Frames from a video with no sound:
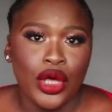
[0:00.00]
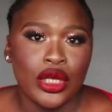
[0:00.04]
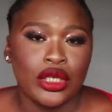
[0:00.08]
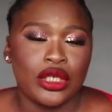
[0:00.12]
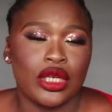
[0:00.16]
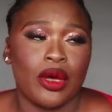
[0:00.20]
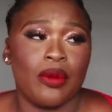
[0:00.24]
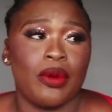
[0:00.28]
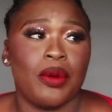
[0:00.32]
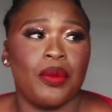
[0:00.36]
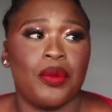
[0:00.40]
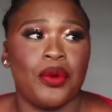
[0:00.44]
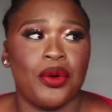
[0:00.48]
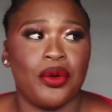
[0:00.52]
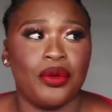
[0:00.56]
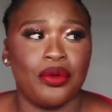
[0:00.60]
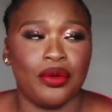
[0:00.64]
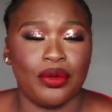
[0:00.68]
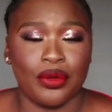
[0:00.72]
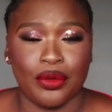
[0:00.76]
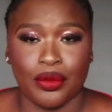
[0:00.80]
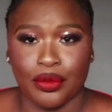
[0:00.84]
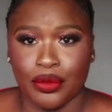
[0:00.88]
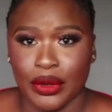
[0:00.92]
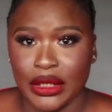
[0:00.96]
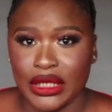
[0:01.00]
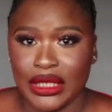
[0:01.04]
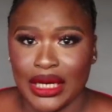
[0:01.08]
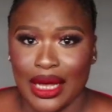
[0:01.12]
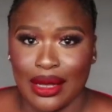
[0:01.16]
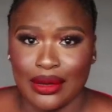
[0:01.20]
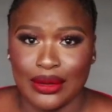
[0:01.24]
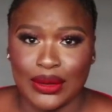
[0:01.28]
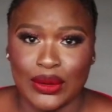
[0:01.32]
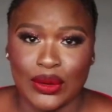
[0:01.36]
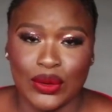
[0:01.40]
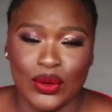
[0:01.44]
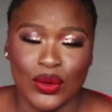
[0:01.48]
Some people reach
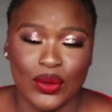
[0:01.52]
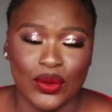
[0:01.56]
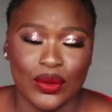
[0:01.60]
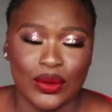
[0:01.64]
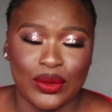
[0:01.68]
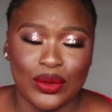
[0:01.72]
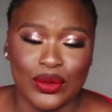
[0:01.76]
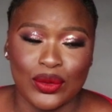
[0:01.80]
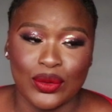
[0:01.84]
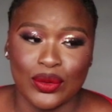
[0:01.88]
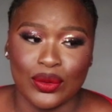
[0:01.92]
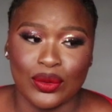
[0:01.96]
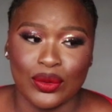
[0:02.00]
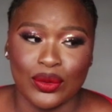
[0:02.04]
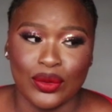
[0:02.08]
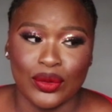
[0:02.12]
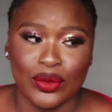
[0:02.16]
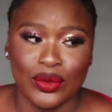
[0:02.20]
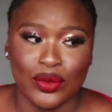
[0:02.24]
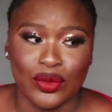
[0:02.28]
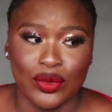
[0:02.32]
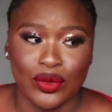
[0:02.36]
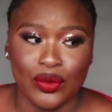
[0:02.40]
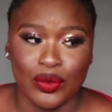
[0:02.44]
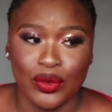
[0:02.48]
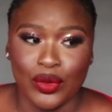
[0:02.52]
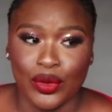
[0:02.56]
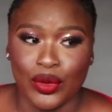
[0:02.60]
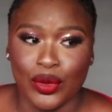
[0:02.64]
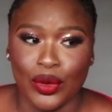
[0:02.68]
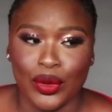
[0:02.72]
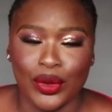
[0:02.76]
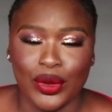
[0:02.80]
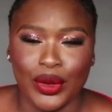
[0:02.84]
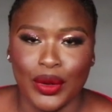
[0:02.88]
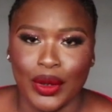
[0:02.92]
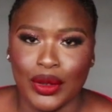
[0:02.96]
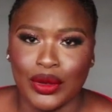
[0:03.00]
out to you to, you
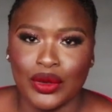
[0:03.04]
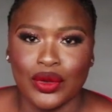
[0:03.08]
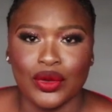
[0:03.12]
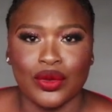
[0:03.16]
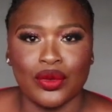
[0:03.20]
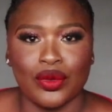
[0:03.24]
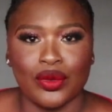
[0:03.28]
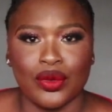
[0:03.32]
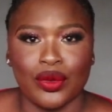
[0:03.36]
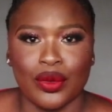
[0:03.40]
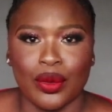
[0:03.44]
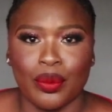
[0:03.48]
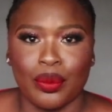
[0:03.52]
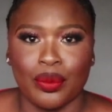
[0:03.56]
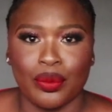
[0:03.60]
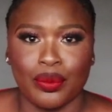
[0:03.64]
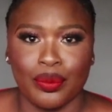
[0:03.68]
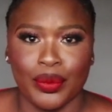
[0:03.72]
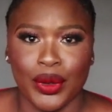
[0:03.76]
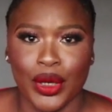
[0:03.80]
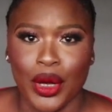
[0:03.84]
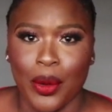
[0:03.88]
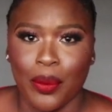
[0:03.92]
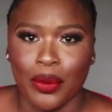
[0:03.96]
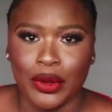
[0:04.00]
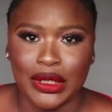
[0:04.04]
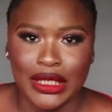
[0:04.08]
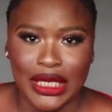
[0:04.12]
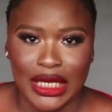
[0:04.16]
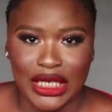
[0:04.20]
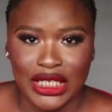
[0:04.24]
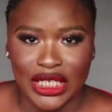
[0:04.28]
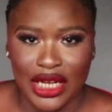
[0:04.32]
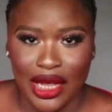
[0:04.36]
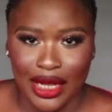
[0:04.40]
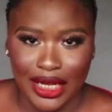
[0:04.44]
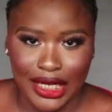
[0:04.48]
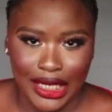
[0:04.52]
know, they want to be your
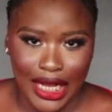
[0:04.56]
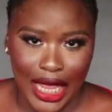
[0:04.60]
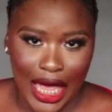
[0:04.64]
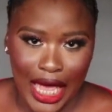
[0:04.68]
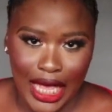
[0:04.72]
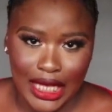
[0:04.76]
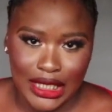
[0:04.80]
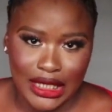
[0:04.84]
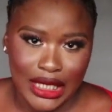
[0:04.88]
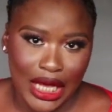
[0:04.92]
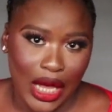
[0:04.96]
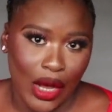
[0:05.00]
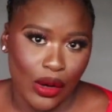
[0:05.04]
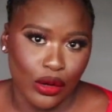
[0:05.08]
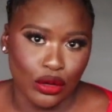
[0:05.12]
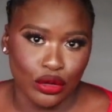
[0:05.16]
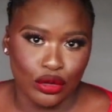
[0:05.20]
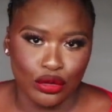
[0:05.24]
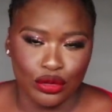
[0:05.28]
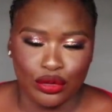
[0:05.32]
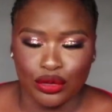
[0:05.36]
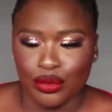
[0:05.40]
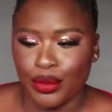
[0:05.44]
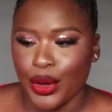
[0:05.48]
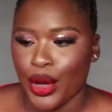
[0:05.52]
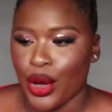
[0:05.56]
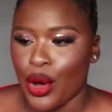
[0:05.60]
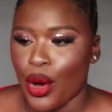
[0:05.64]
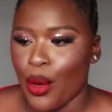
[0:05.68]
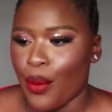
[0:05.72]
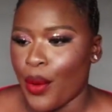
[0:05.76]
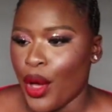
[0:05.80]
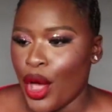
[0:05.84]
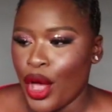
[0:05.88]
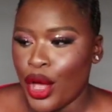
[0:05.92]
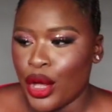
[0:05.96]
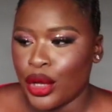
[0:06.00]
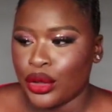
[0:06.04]
potential client, I want to do
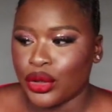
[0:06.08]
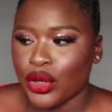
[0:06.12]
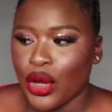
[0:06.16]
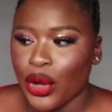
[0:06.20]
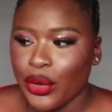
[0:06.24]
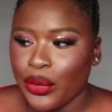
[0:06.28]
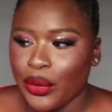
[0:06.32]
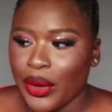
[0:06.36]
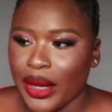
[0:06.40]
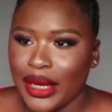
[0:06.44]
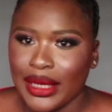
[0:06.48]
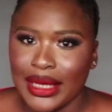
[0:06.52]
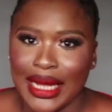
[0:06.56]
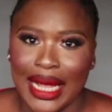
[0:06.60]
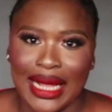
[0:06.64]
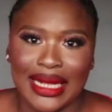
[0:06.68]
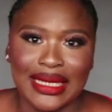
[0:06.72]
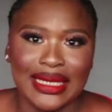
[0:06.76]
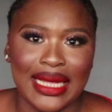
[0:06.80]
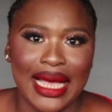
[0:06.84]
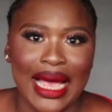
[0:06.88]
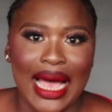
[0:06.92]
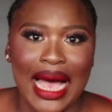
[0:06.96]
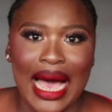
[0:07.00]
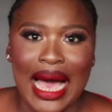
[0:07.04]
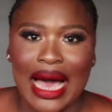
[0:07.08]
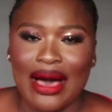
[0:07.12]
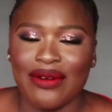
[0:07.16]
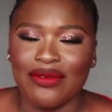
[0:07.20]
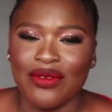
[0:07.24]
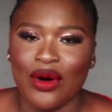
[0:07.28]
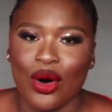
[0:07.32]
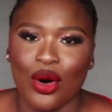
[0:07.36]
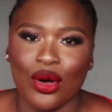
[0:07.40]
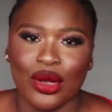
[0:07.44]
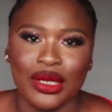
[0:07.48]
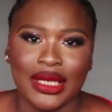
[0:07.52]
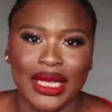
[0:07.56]
makeup, not knowing that they
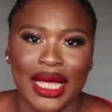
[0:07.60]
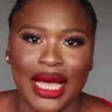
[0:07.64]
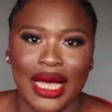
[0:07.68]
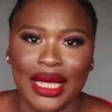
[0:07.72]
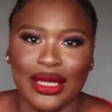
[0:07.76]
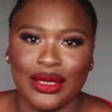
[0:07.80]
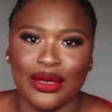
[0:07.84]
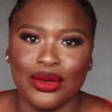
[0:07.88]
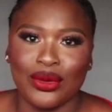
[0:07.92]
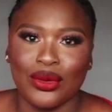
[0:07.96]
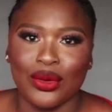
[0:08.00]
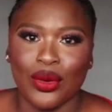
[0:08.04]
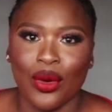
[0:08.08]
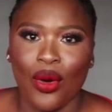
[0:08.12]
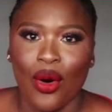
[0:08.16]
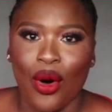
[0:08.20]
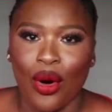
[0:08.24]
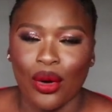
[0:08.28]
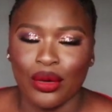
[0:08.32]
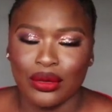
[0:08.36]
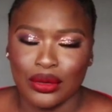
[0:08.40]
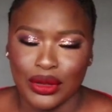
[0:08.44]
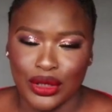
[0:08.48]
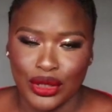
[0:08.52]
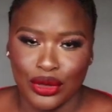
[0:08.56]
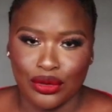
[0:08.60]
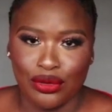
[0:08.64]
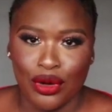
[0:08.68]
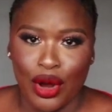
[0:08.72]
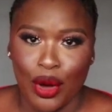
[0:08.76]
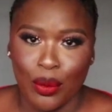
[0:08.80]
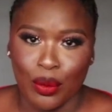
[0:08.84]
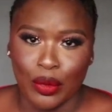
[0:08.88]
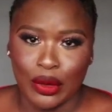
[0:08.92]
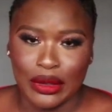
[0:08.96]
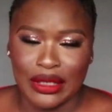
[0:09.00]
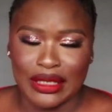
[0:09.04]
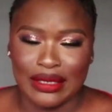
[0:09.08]
have other, you know,
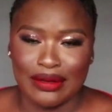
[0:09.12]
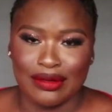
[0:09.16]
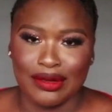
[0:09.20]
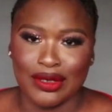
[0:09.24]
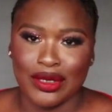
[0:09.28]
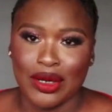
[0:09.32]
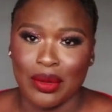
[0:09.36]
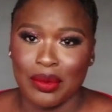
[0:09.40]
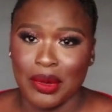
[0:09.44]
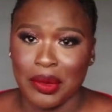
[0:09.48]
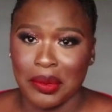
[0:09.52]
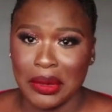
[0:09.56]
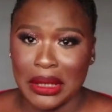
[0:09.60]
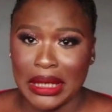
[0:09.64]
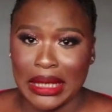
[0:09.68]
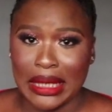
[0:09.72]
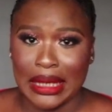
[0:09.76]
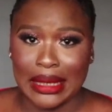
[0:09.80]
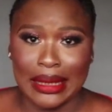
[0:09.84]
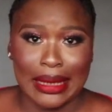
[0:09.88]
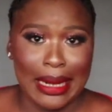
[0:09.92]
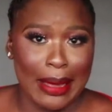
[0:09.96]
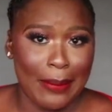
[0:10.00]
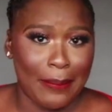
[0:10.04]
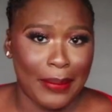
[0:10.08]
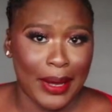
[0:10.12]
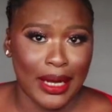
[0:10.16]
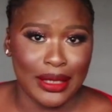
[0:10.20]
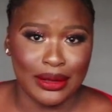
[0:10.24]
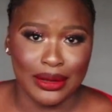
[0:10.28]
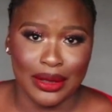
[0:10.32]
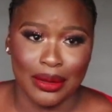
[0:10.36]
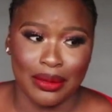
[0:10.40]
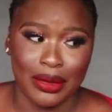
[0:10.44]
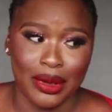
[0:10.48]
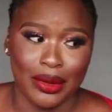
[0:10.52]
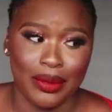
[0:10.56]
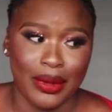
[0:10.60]
ulterior motives. Some may be kidnappers,
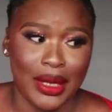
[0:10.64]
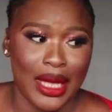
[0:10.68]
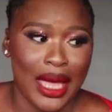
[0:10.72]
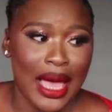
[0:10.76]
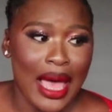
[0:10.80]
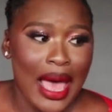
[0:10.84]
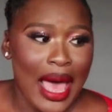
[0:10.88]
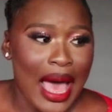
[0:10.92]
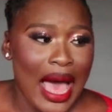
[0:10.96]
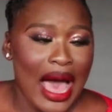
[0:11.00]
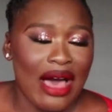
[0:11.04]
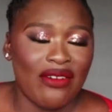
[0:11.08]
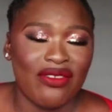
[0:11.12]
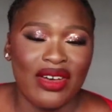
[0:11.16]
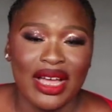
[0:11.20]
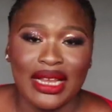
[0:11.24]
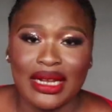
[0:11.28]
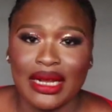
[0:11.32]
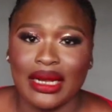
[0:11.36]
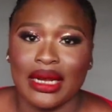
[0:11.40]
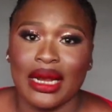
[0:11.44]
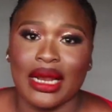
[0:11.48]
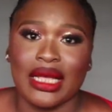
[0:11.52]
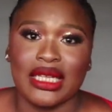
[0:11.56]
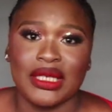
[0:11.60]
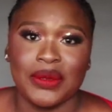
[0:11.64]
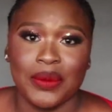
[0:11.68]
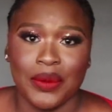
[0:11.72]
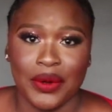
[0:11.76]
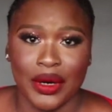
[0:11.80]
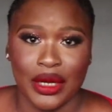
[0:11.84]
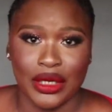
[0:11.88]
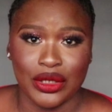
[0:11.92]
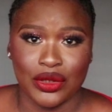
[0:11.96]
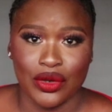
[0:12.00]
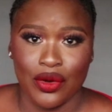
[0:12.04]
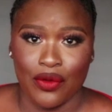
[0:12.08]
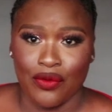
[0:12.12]
some may be. I've had an
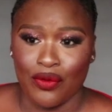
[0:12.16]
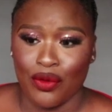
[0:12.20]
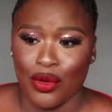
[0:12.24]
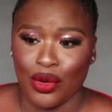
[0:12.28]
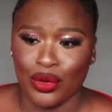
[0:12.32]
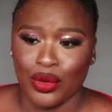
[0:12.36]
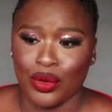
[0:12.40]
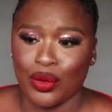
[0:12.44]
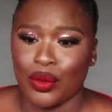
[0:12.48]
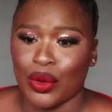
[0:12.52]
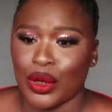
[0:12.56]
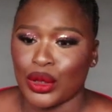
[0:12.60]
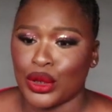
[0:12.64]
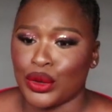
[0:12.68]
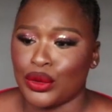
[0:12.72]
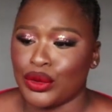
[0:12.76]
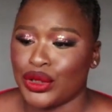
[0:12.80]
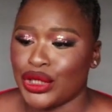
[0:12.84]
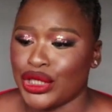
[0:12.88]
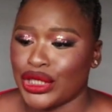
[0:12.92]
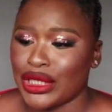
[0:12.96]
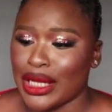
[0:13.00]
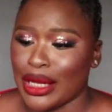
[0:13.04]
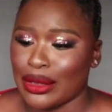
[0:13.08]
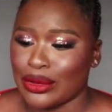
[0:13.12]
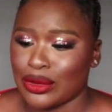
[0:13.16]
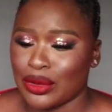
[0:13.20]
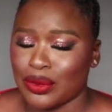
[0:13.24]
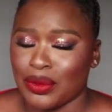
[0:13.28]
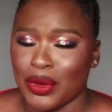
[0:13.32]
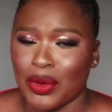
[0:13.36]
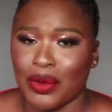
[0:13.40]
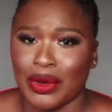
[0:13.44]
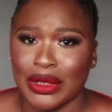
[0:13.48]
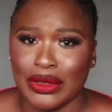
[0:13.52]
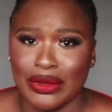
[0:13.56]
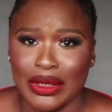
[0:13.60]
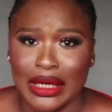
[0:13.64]
experience of one who was reaching out to
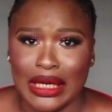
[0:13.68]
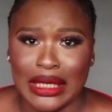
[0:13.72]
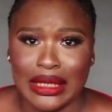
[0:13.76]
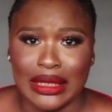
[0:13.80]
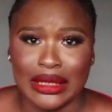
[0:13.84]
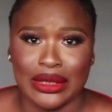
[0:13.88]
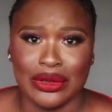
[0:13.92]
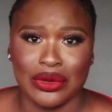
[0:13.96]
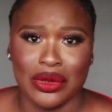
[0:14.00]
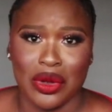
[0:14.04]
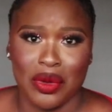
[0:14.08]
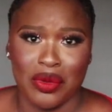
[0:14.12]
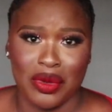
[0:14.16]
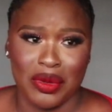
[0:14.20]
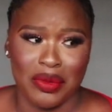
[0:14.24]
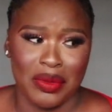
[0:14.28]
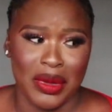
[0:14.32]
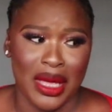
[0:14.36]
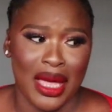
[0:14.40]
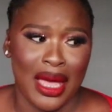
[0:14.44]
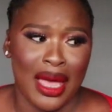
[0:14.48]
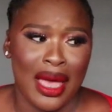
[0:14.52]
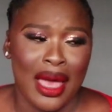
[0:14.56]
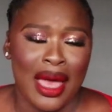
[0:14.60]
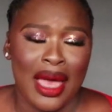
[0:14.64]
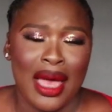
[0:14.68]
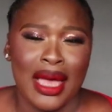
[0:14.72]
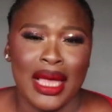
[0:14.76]
me, was really disturbing me.